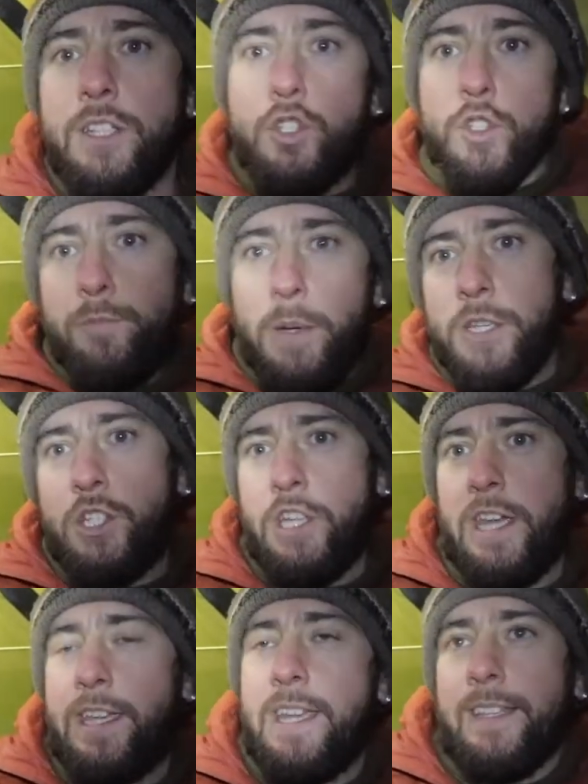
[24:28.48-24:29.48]
it's just been
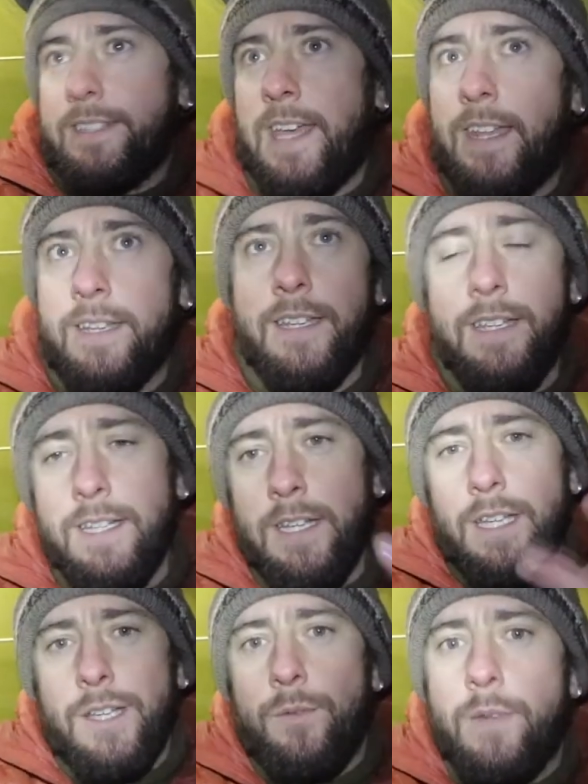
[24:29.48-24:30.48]
shaking tent
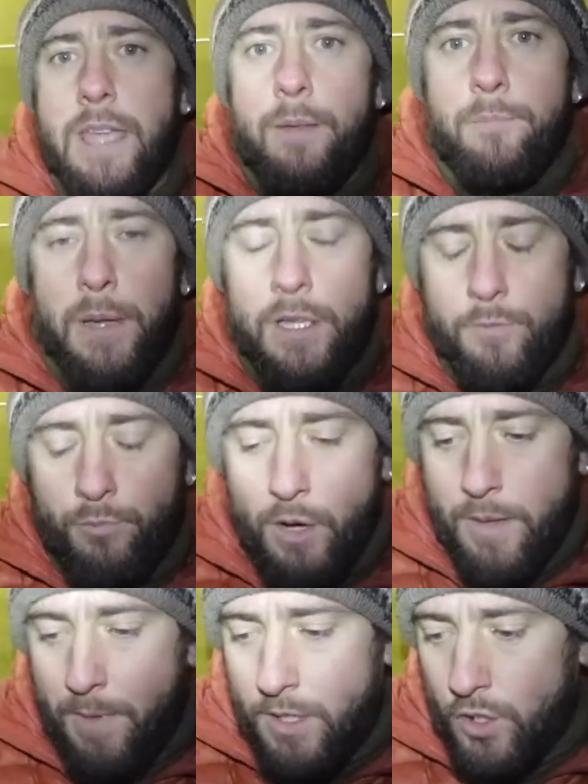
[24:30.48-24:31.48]
we're getting big,
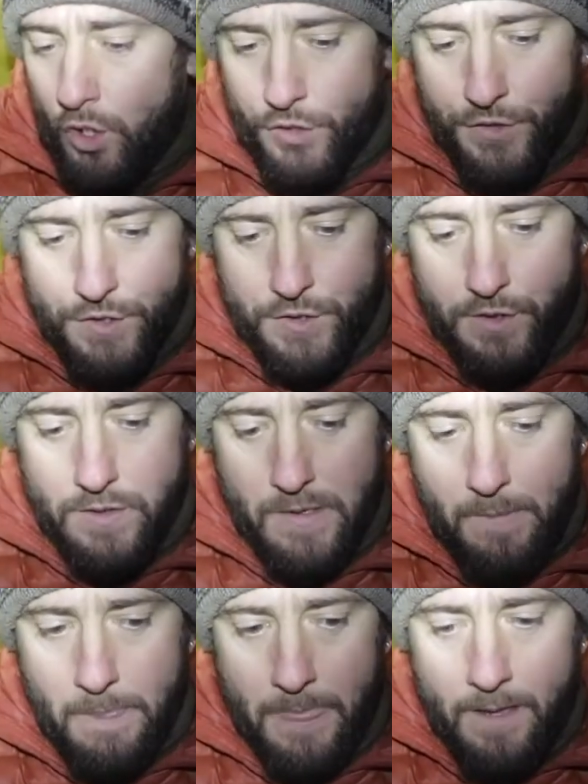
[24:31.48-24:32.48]
pretty big gusts,
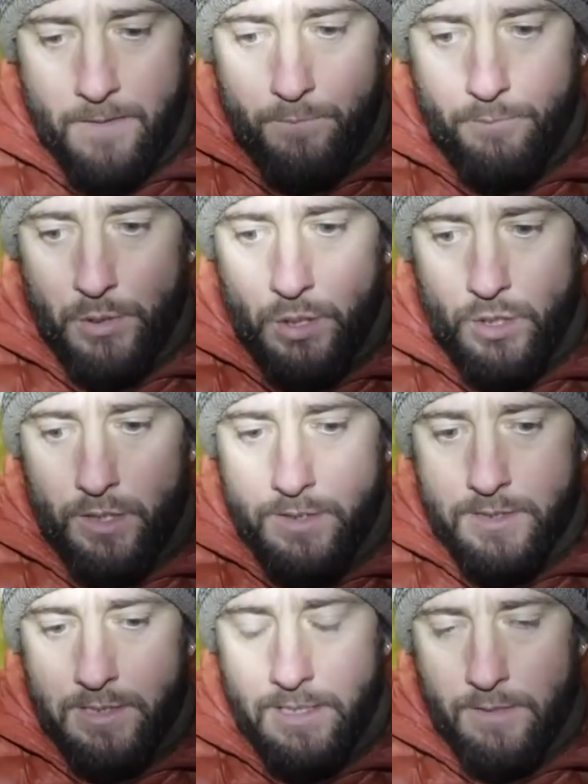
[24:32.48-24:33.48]
but
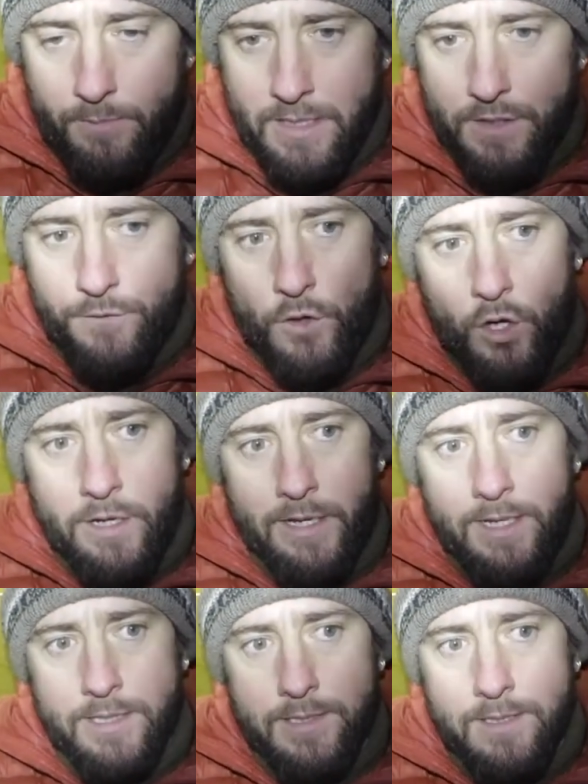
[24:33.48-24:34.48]
um, it's
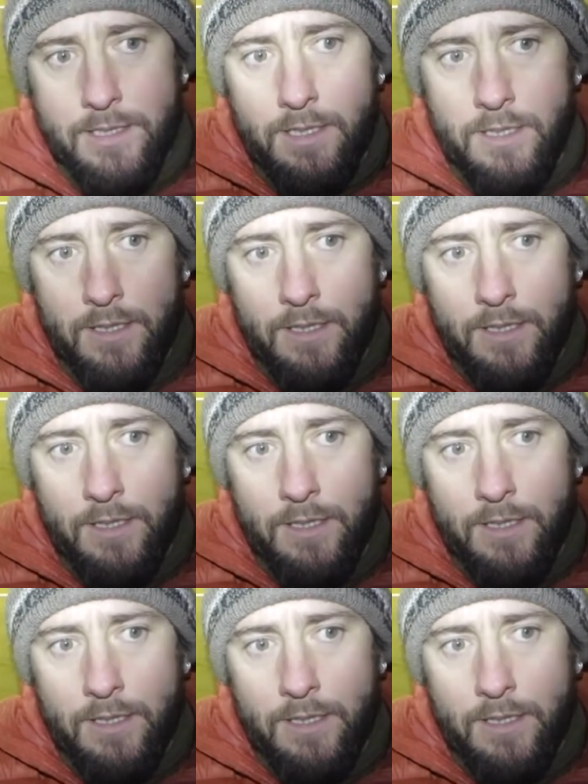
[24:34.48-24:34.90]
forecast